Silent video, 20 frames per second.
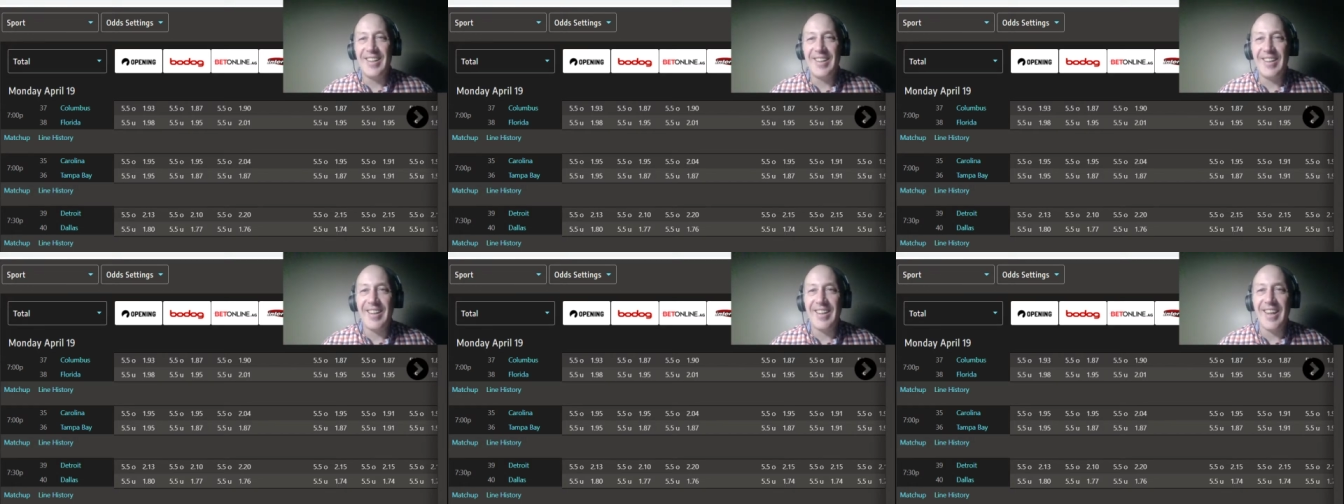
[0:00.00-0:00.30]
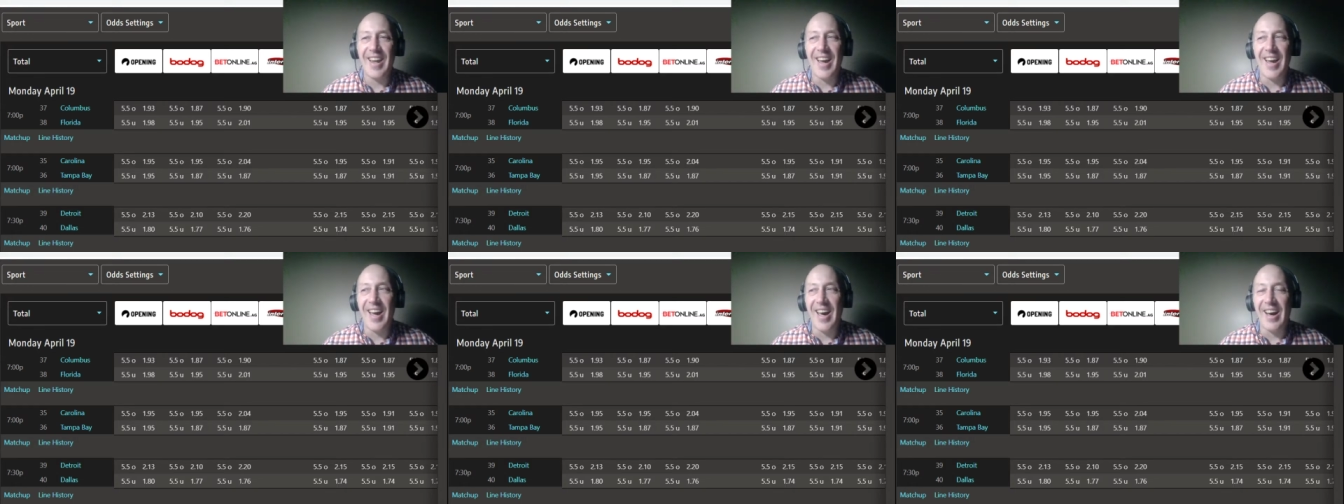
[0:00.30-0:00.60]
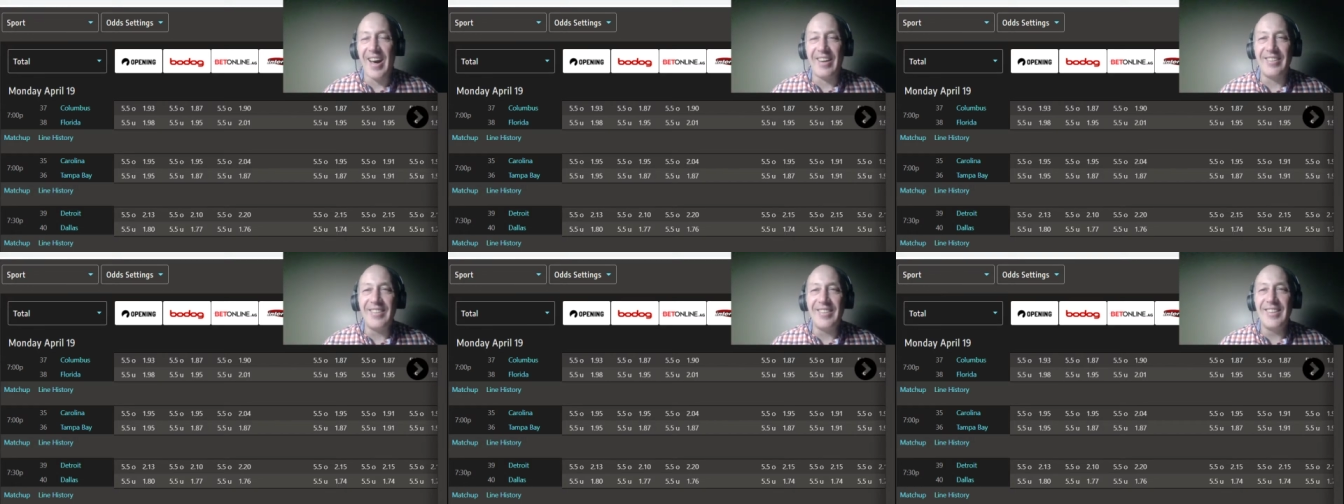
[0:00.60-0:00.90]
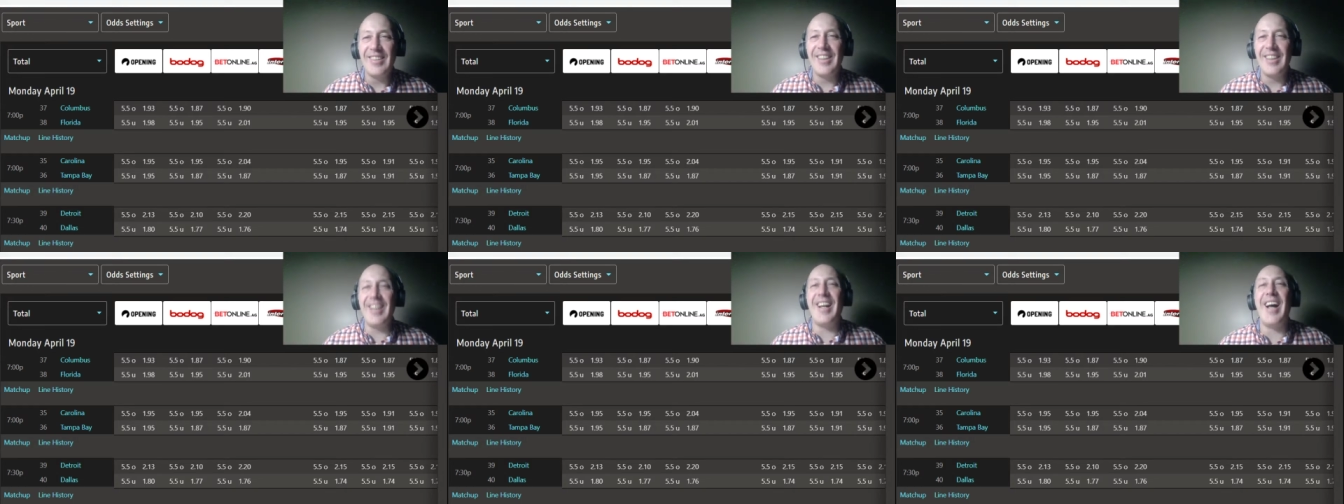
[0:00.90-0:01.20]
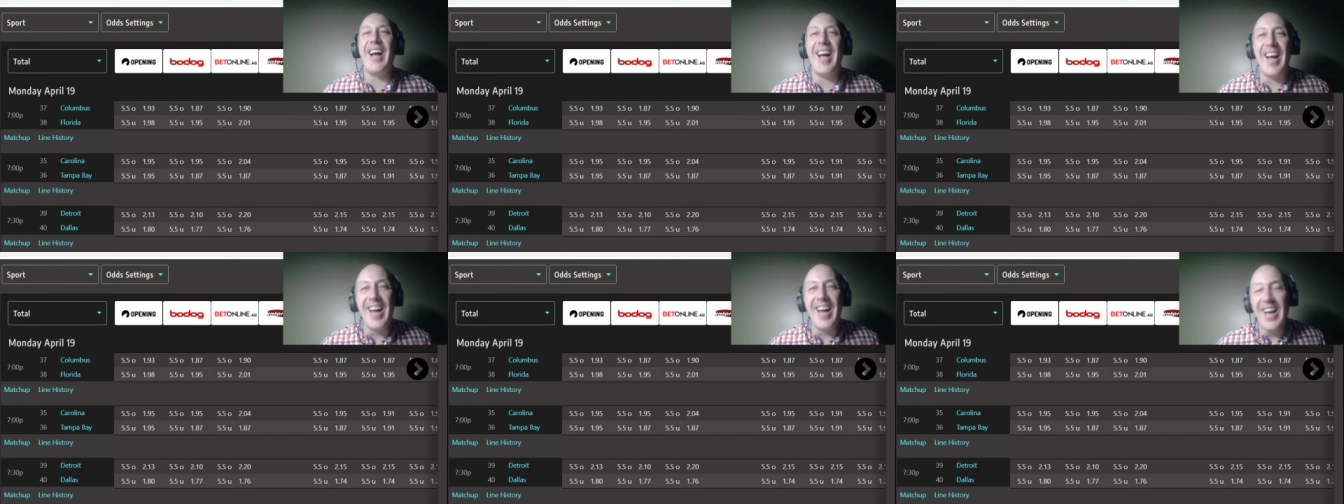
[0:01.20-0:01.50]
Yeah.
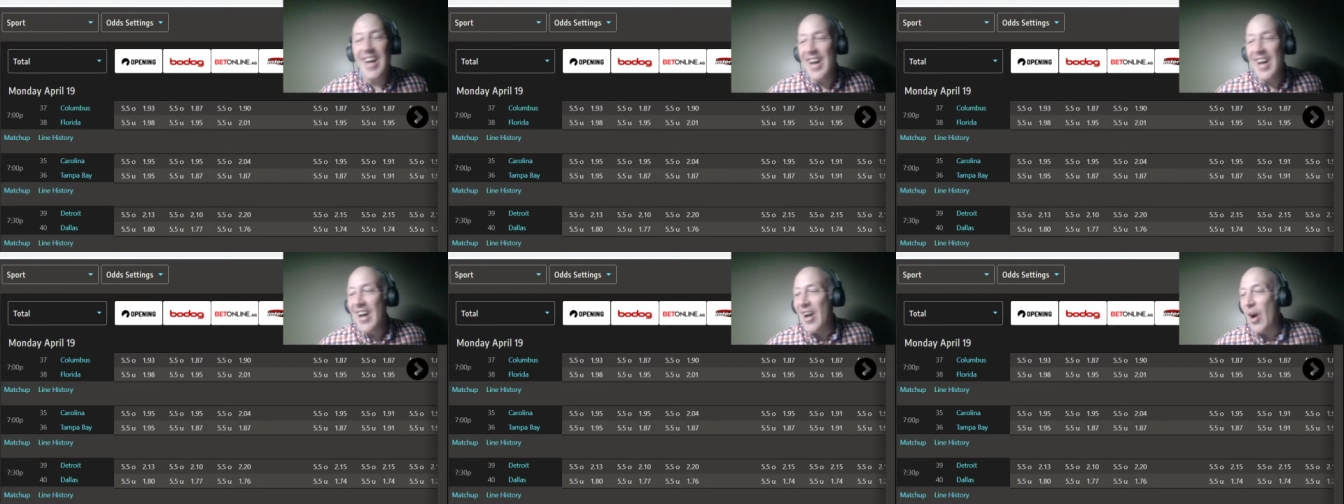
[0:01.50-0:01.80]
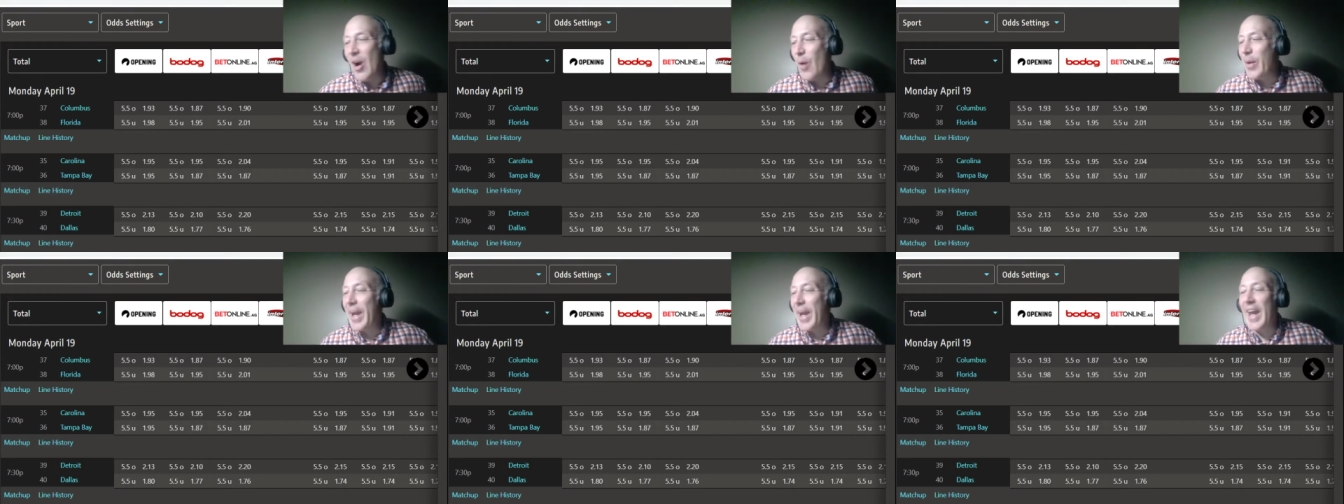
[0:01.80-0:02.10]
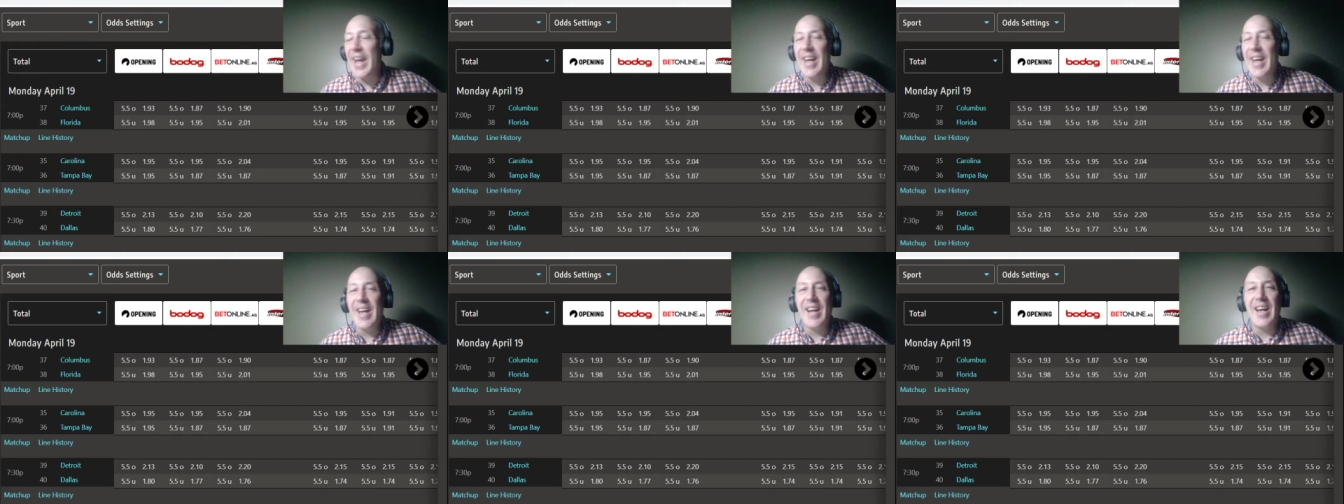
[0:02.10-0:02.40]
Okay,